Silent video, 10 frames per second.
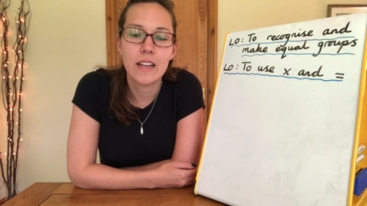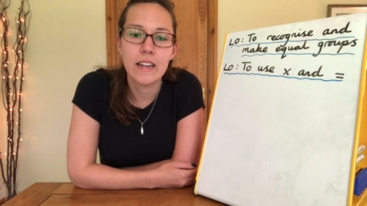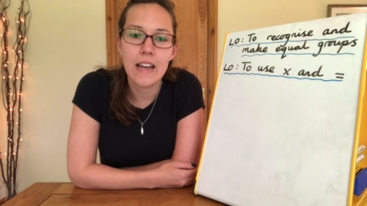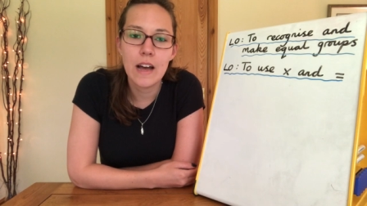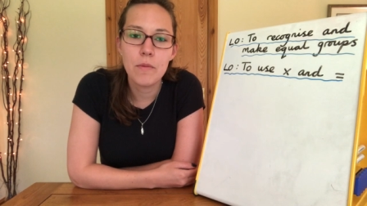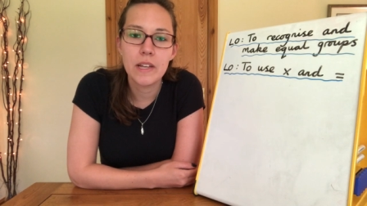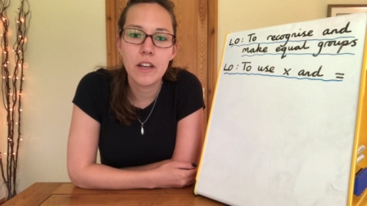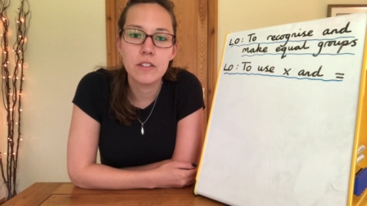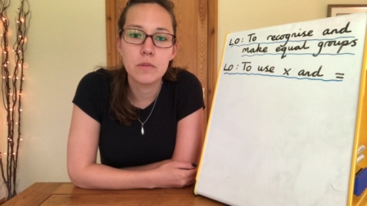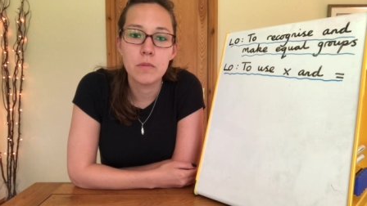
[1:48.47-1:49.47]
and now we're
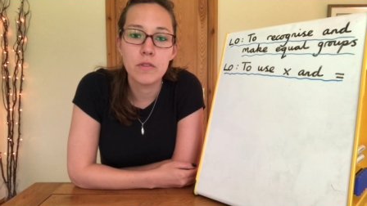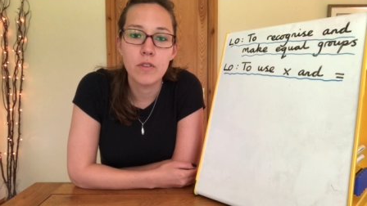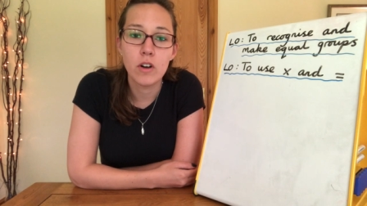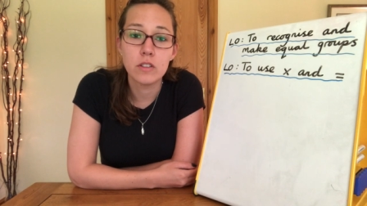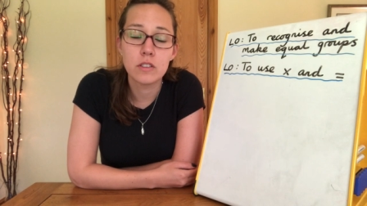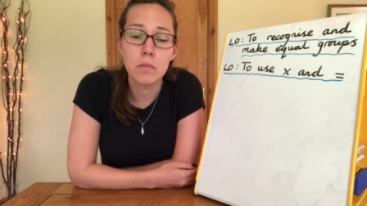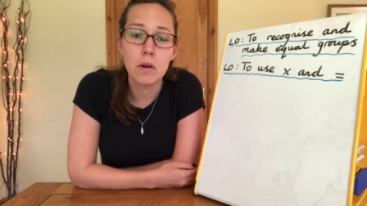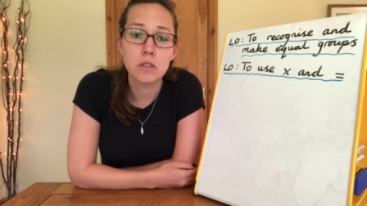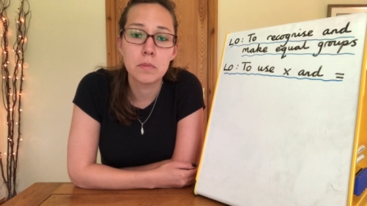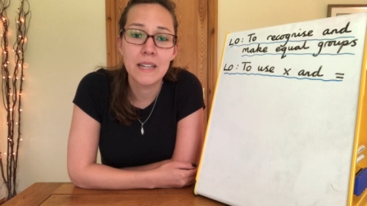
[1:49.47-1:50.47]
going to move on to
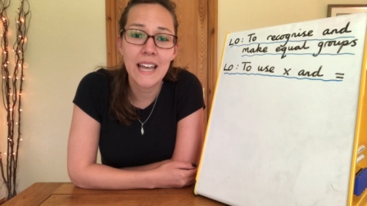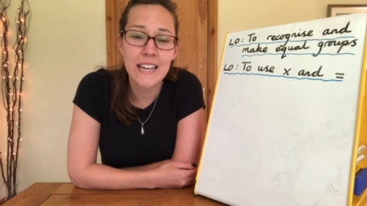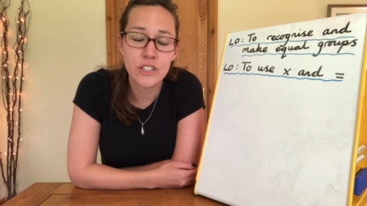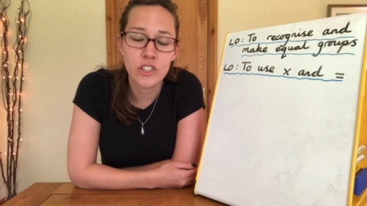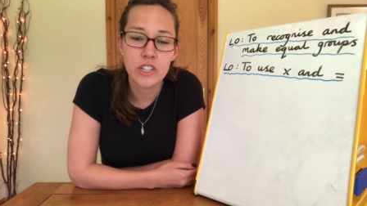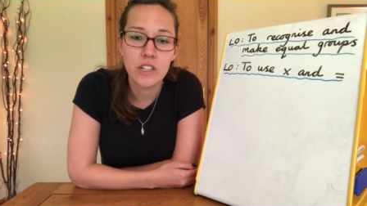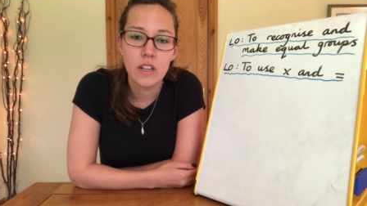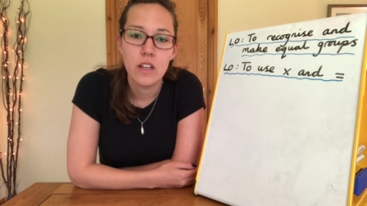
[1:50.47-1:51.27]
multiplication.